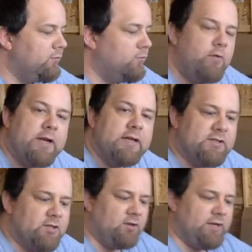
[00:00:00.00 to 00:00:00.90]
We can
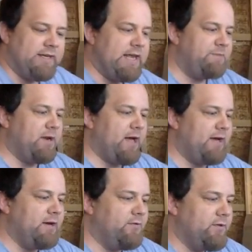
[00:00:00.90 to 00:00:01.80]
certainly keep an
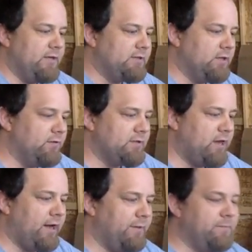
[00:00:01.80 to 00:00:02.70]
eye over this over
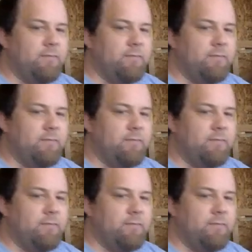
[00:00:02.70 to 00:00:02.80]
time.